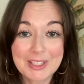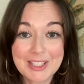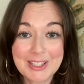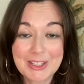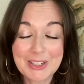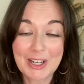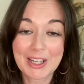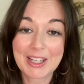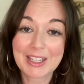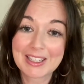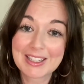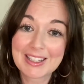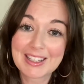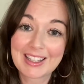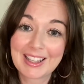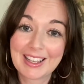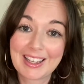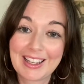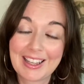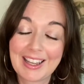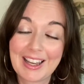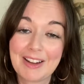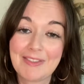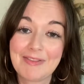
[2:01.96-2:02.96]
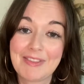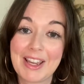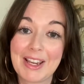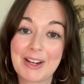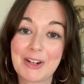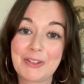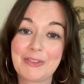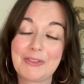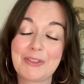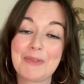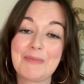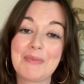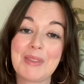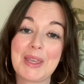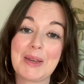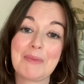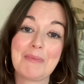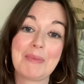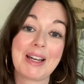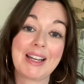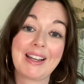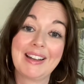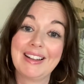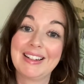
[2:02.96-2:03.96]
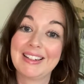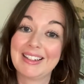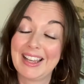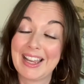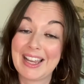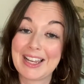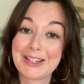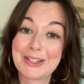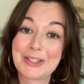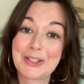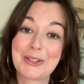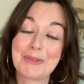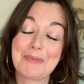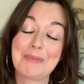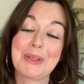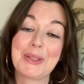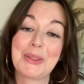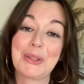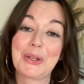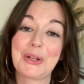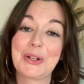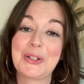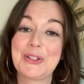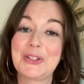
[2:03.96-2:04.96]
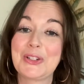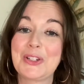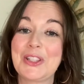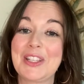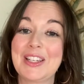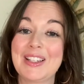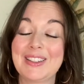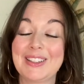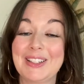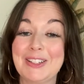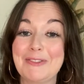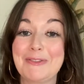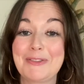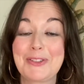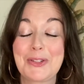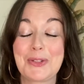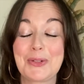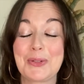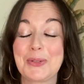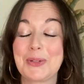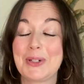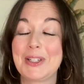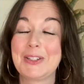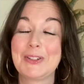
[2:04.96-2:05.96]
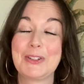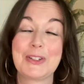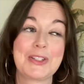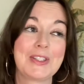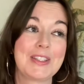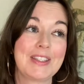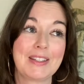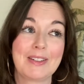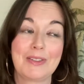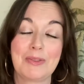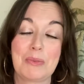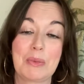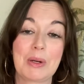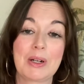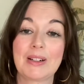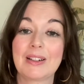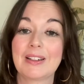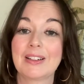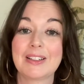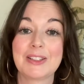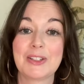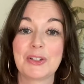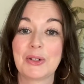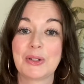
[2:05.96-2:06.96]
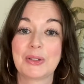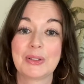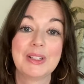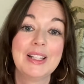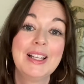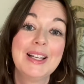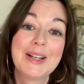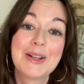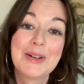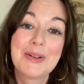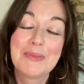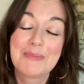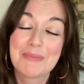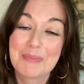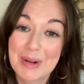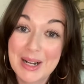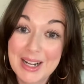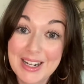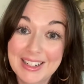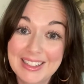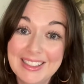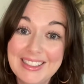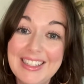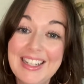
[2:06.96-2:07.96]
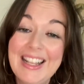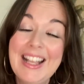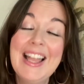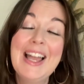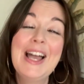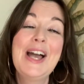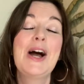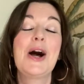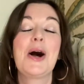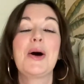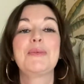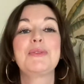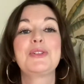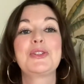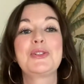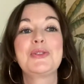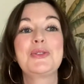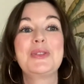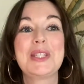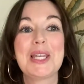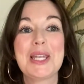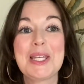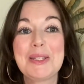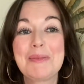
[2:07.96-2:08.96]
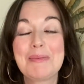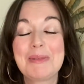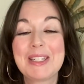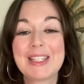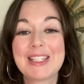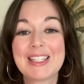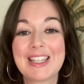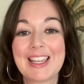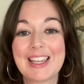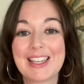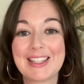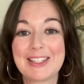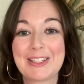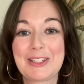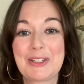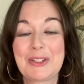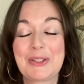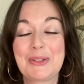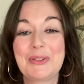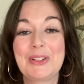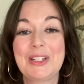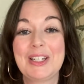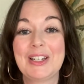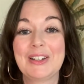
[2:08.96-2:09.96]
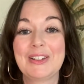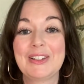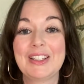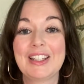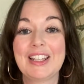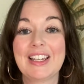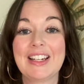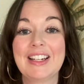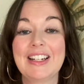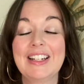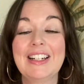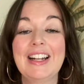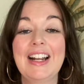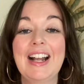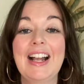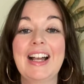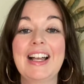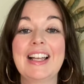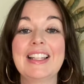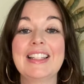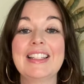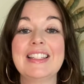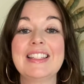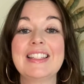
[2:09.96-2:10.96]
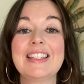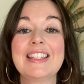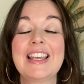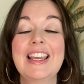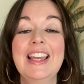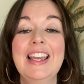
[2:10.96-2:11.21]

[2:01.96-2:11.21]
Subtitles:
checks that I've earned from them, I can't cash them in the country that I live, so it just didn't work at all. But I was so desperate to get the story out there, and